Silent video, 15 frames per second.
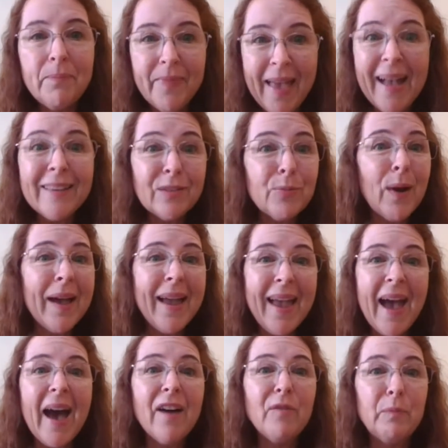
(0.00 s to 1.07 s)
that's why I
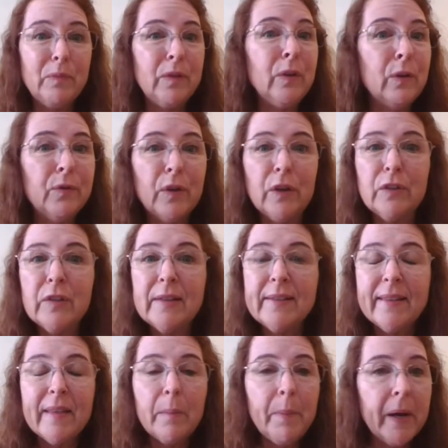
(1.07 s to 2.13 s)
have 2 versions.
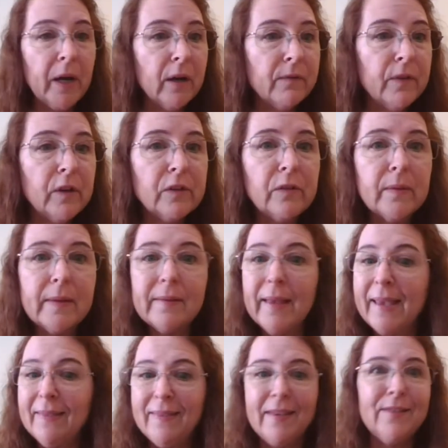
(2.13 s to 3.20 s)
And the parent version is
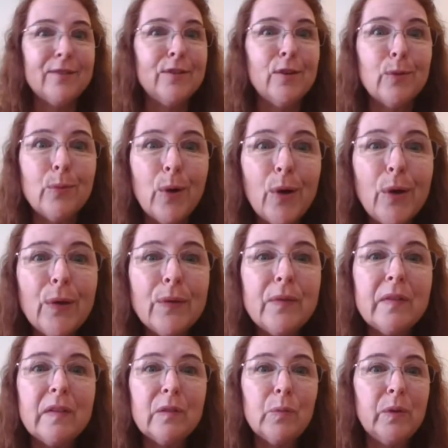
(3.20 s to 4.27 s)
like, these are your roles.
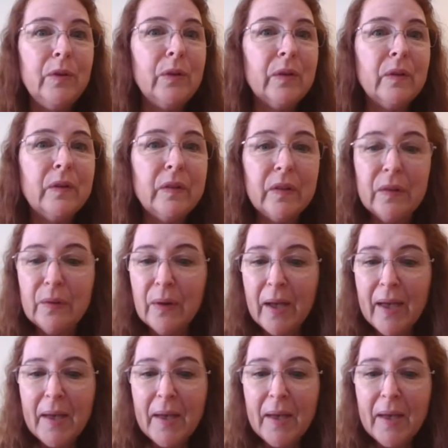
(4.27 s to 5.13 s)
This is what you can do.